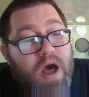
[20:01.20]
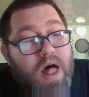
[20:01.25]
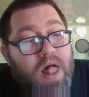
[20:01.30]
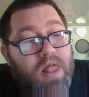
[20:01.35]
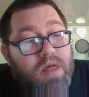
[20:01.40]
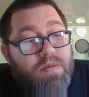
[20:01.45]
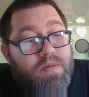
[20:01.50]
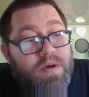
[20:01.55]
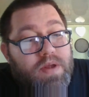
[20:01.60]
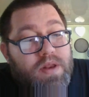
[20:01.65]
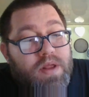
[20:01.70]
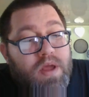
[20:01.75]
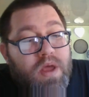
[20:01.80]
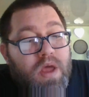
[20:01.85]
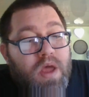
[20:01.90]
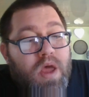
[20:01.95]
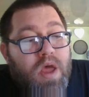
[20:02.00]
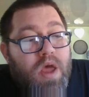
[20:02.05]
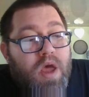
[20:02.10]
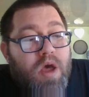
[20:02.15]
Collinwood.
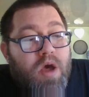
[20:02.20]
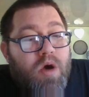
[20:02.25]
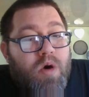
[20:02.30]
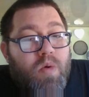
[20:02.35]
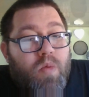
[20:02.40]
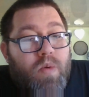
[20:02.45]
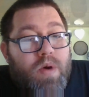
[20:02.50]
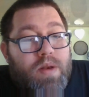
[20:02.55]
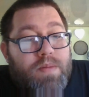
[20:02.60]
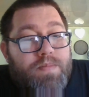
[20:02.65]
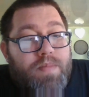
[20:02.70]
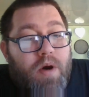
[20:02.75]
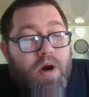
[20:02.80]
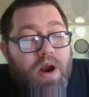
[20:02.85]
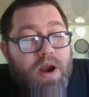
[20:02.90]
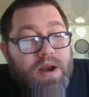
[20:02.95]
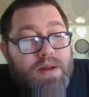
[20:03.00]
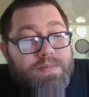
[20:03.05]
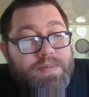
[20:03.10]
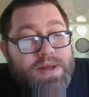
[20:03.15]
When
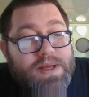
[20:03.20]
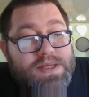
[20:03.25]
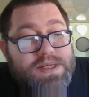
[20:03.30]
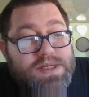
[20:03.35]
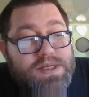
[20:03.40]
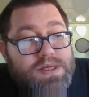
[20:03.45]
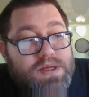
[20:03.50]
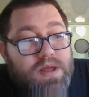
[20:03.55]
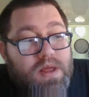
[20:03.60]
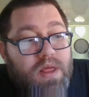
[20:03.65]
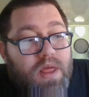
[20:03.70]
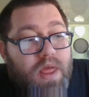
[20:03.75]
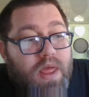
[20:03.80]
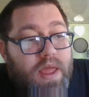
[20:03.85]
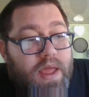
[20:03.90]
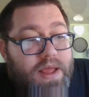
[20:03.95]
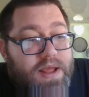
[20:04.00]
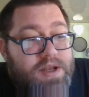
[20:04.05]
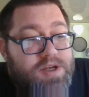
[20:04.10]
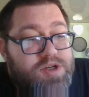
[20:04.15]
Barnabas
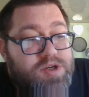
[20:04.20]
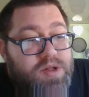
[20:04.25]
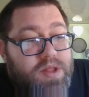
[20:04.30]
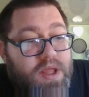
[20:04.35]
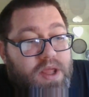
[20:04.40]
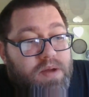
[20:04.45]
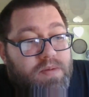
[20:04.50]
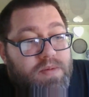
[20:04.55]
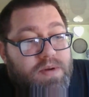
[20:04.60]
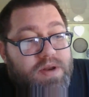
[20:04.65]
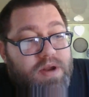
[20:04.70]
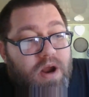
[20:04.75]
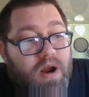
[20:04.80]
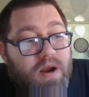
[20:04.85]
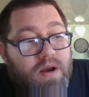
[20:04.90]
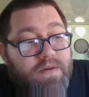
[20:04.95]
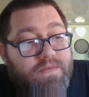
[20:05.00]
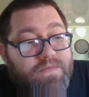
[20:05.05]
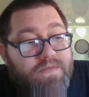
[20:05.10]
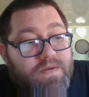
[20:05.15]
and Julia
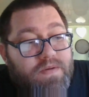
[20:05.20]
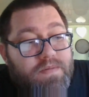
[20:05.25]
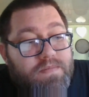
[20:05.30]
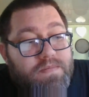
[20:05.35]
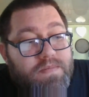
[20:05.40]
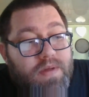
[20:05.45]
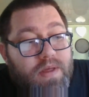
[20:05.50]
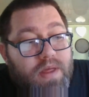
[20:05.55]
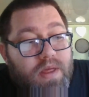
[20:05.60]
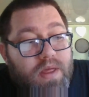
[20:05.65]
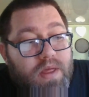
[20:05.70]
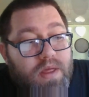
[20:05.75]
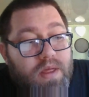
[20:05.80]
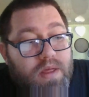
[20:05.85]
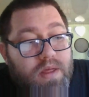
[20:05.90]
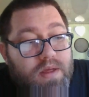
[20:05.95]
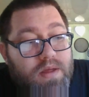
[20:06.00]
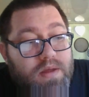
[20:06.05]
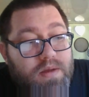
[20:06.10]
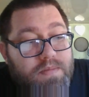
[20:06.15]
returned from
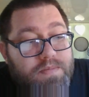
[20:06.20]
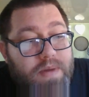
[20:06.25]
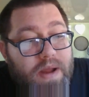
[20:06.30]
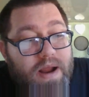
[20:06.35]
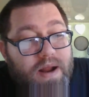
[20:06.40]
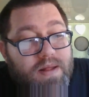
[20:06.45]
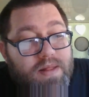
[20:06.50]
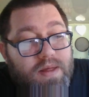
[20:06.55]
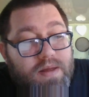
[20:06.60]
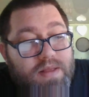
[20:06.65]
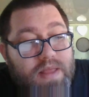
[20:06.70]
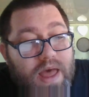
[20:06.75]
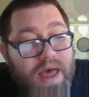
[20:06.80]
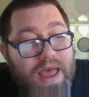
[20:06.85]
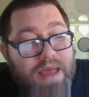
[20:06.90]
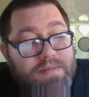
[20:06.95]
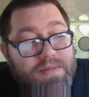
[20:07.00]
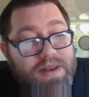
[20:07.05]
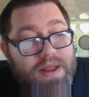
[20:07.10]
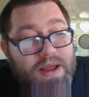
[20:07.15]
parallel
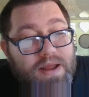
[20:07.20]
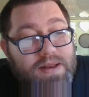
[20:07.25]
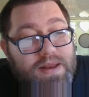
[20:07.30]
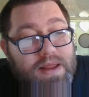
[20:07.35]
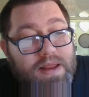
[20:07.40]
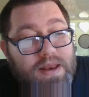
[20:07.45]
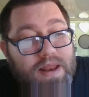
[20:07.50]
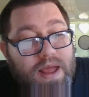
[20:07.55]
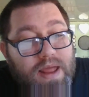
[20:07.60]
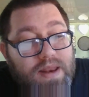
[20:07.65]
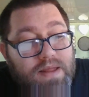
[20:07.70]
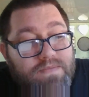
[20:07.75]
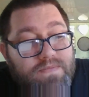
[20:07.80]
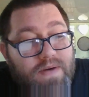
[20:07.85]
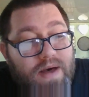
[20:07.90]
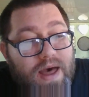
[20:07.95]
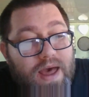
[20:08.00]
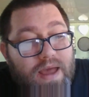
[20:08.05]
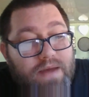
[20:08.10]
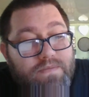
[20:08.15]
time in
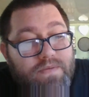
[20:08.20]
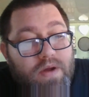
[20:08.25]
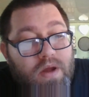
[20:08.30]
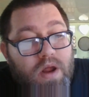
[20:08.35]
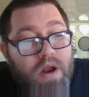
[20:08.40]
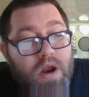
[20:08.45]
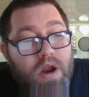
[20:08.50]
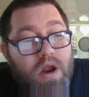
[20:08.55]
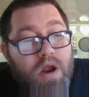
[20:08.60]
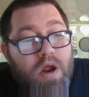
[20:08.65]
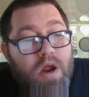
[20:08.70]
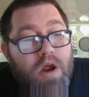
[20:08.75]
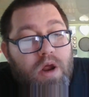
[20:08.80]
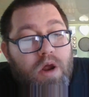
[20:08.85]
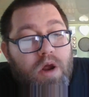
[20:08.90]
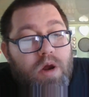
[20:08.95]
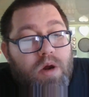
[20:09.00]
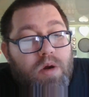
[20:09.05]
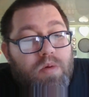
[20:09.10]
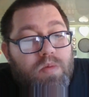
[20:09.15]
1995,
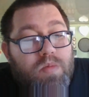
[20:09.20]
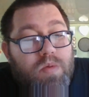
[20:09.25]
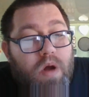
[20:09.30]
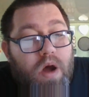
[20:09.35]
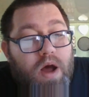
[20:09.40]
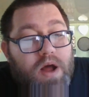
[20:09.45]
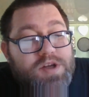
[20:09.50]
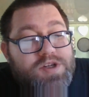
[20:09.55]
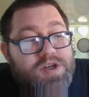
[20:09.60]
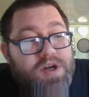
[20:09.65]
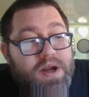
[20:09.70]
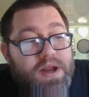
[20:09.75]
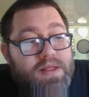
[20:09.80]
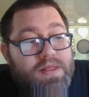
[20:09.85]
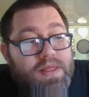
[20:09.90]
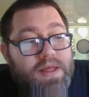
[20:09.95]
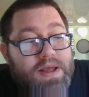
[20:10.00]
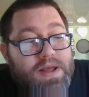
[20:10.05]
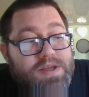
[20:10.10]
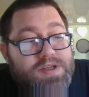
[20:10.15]
Roger
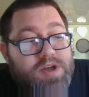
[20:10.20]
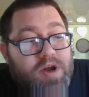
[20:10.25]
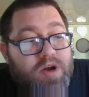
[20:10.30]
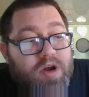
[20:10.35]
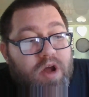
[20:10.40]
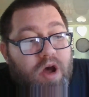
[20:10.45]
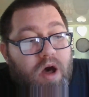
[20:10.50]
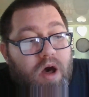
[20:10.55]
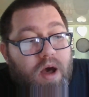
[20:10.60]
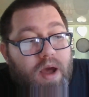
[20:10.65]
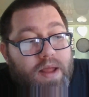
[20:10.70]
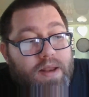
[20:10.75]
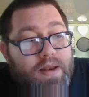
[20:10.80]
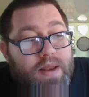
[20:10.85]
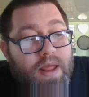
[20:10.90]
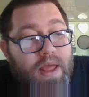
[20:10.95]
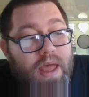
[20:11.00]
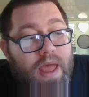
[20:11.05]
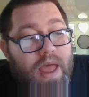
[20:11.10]
and Liz are gone,